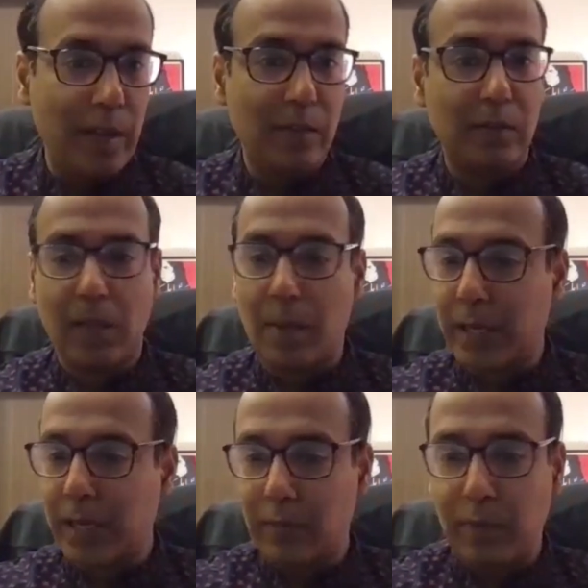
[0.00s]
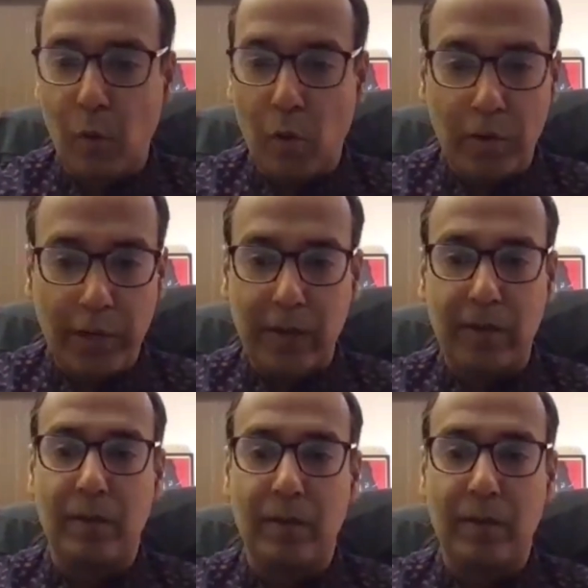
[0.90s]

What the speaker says: ways coming in. We're already